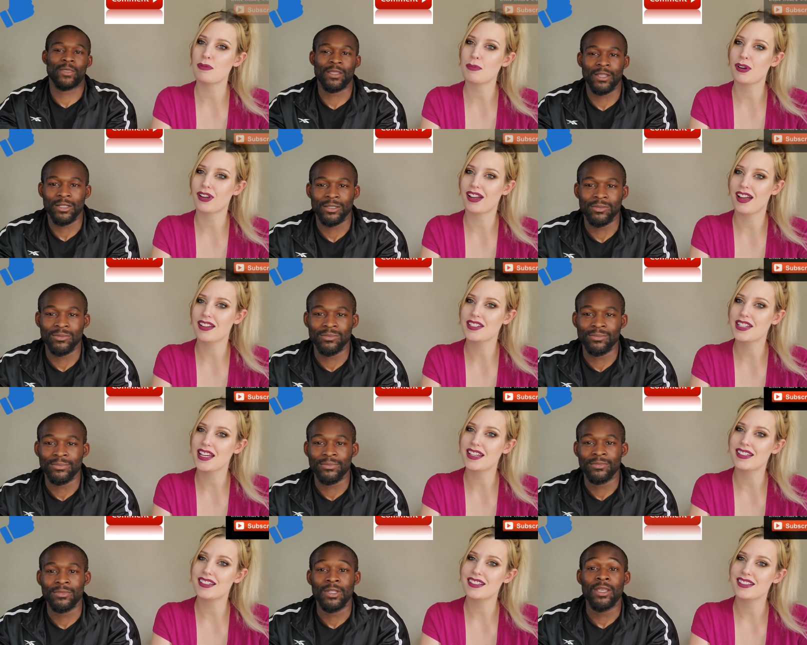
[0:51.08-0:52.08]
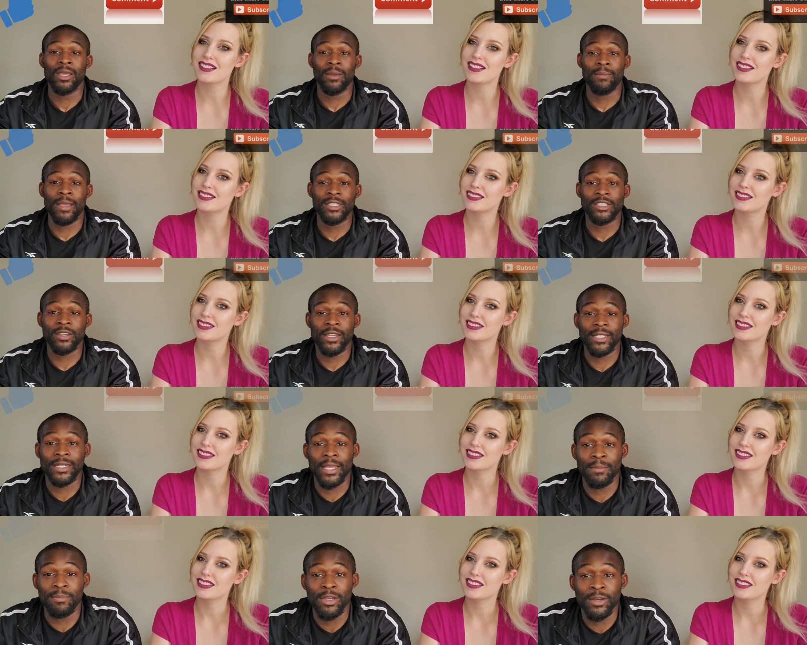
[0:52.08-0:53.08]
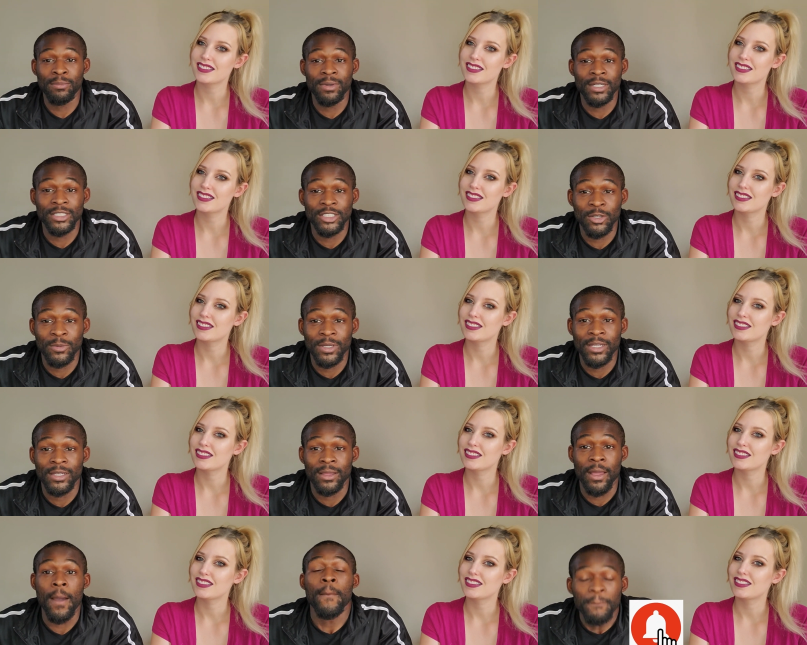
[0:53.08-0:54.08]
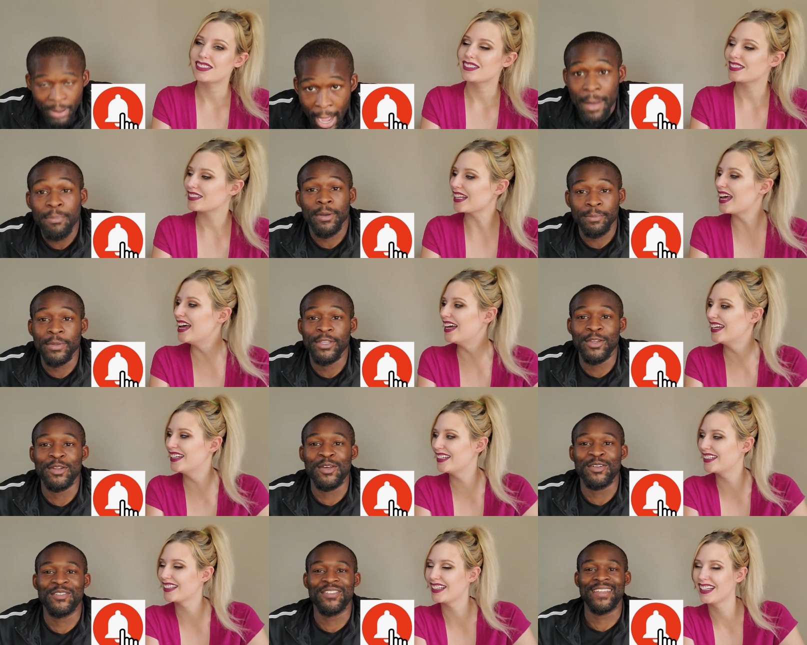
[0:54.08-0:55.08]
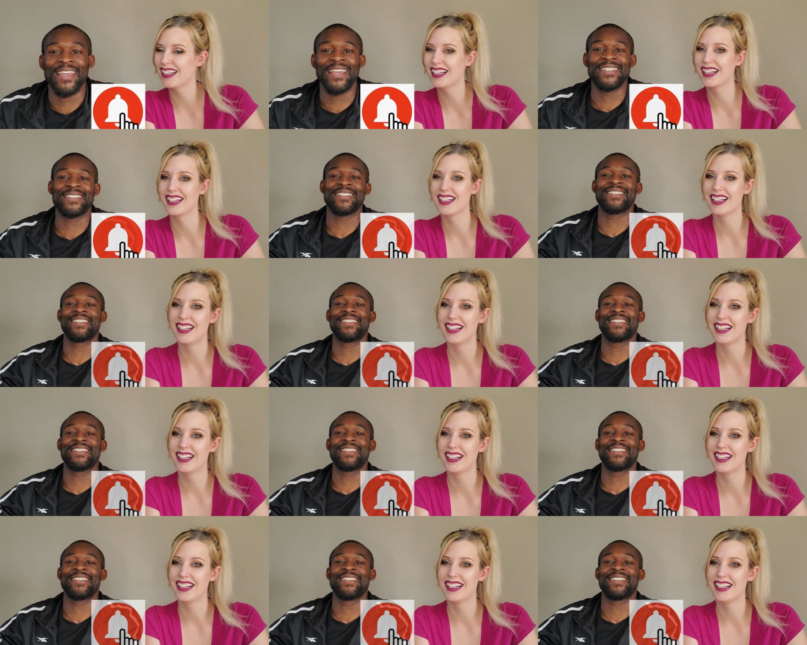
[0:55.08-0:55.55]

Speaker 1: for more content.
Speaker 2: And make sure you hit that bell button so we can pop up in your notification